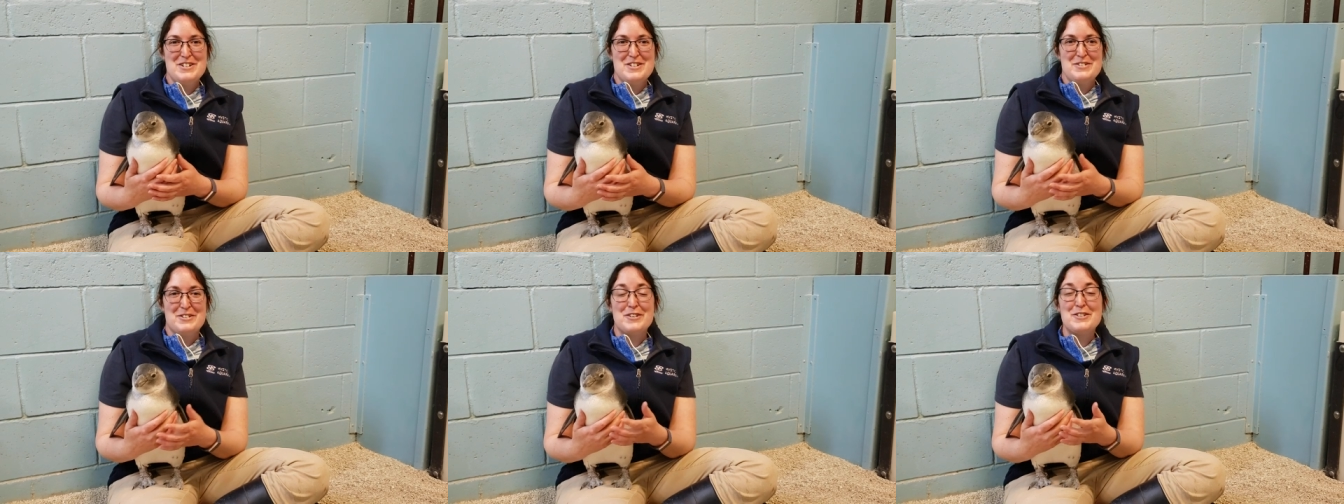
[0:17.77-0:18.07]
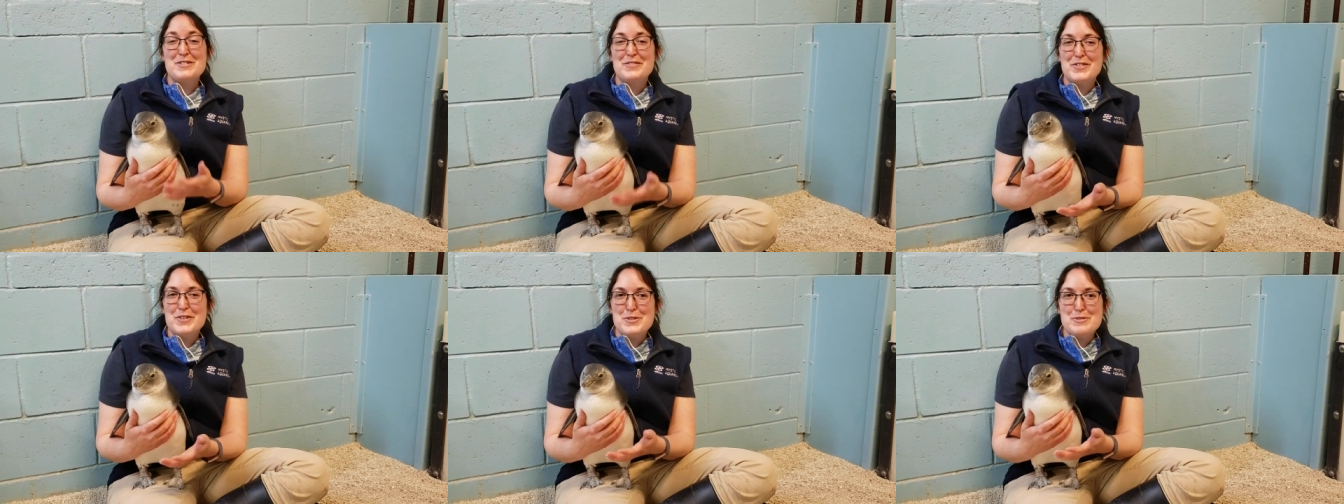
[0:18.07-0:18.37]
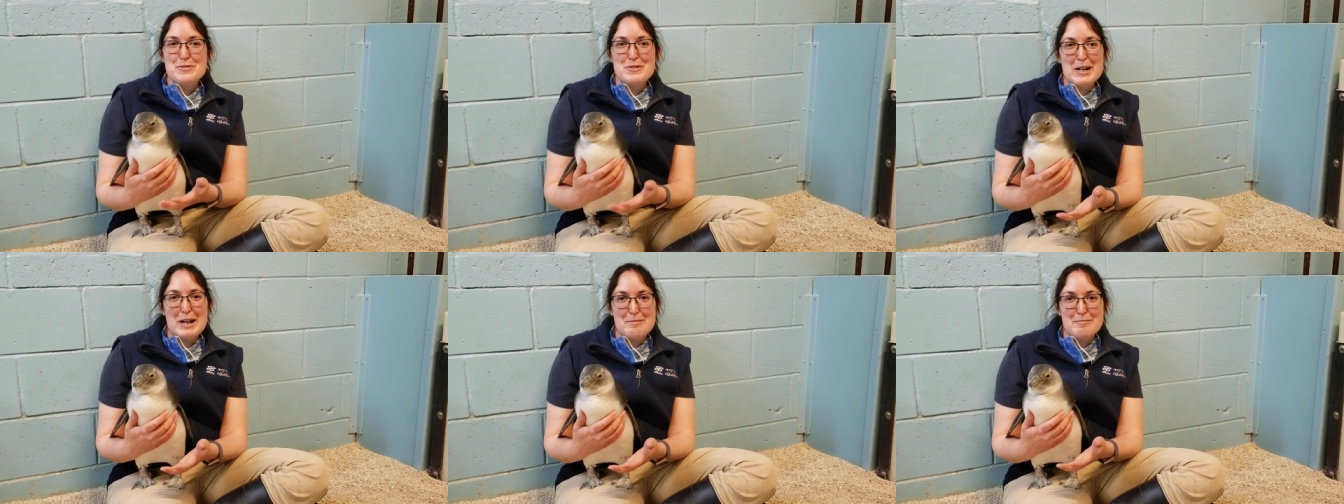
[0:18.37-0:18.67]
Those of you
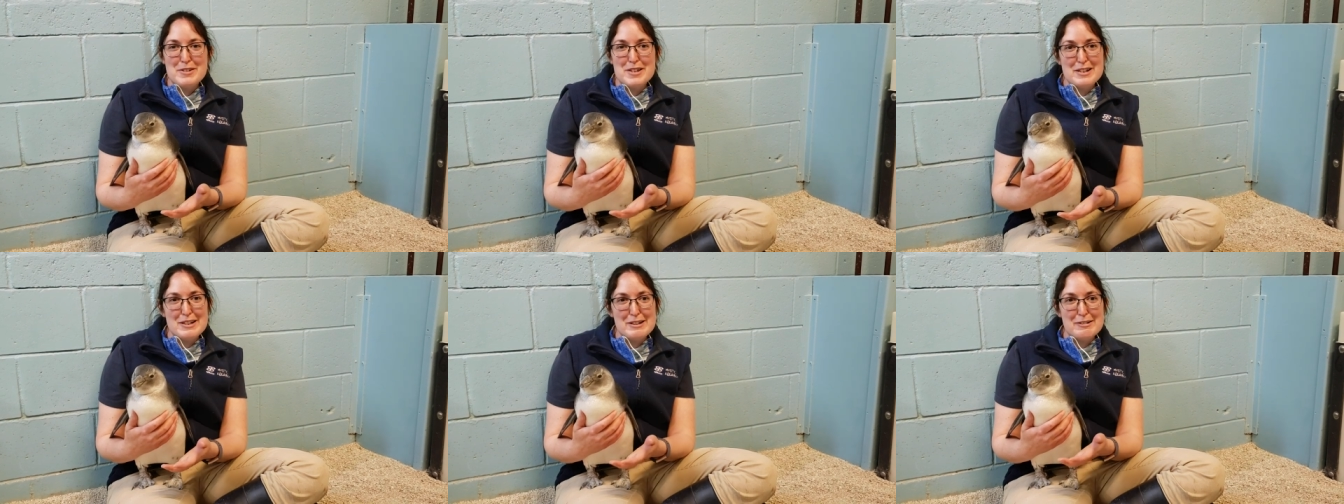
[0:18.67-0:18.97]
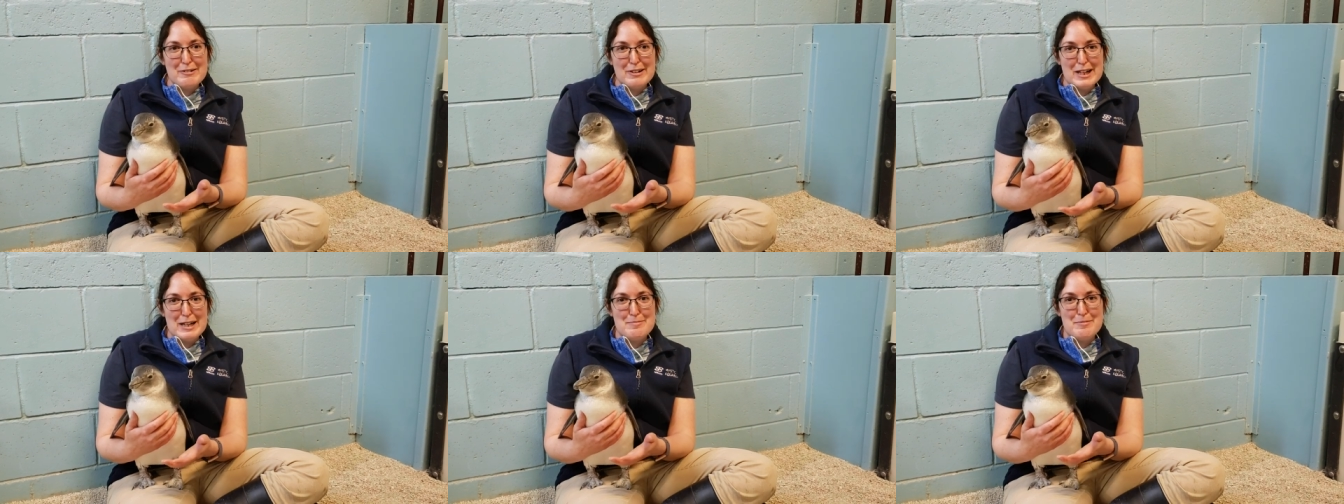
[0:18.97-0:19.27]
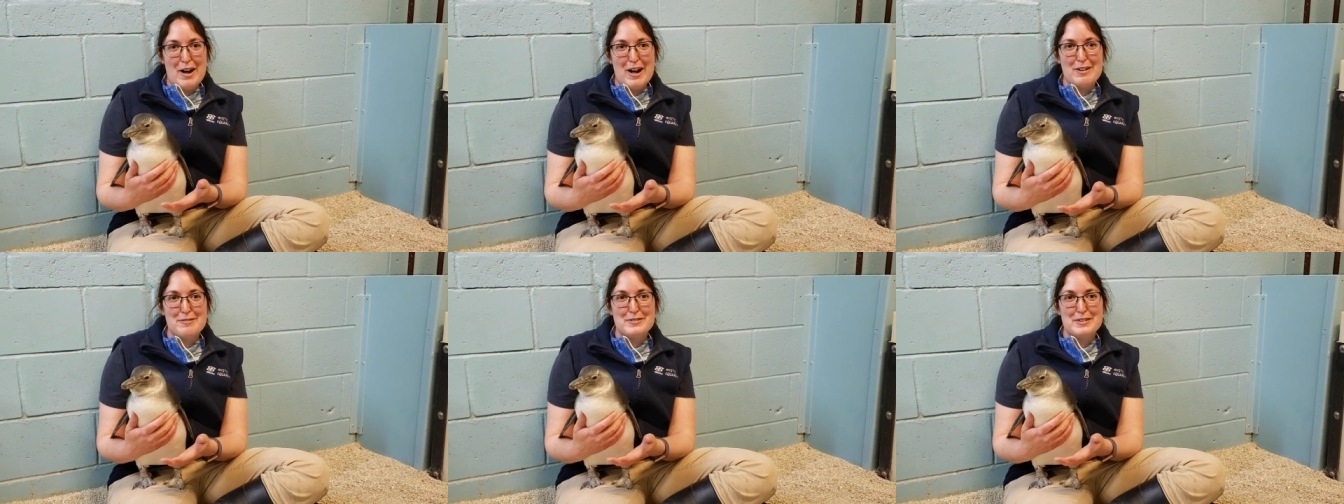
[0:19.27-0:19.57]
who come to the aquarium
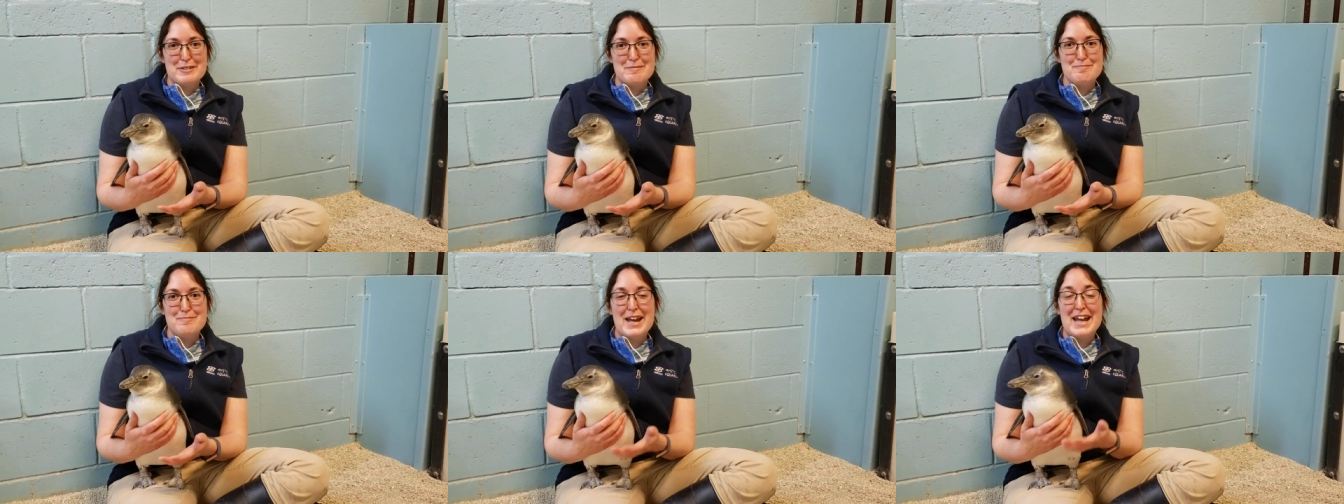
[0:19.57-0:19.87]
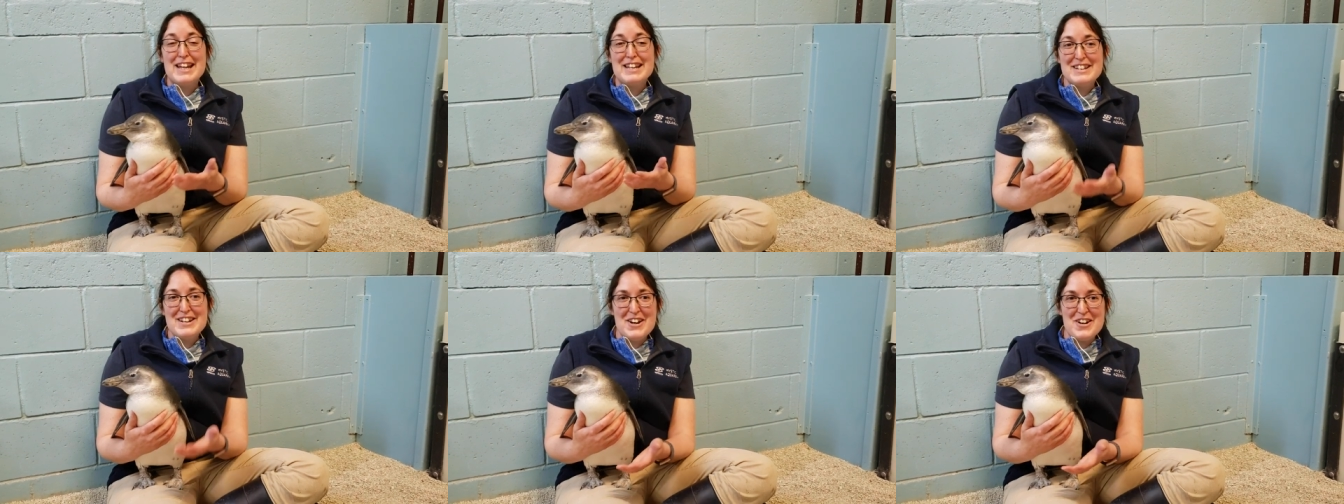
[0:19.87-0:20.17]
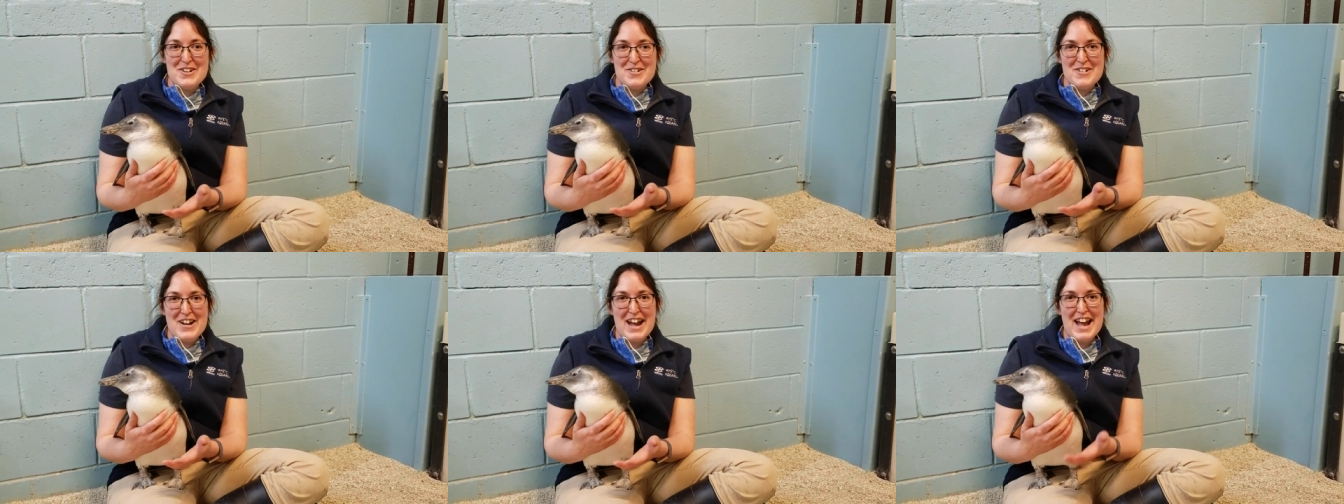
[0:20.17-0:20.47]
often may
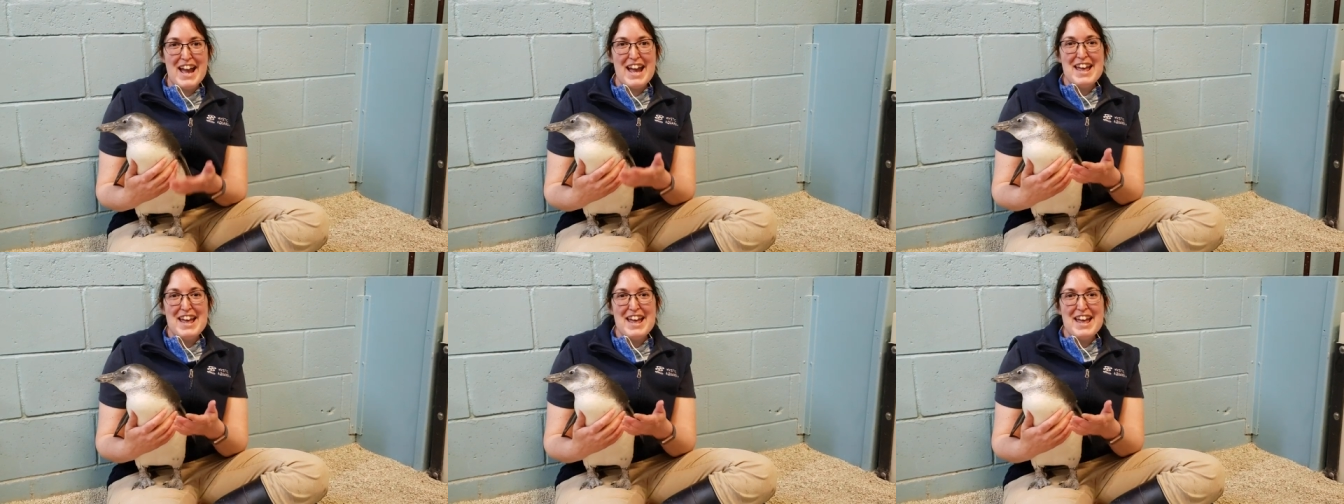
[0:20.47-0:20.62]
know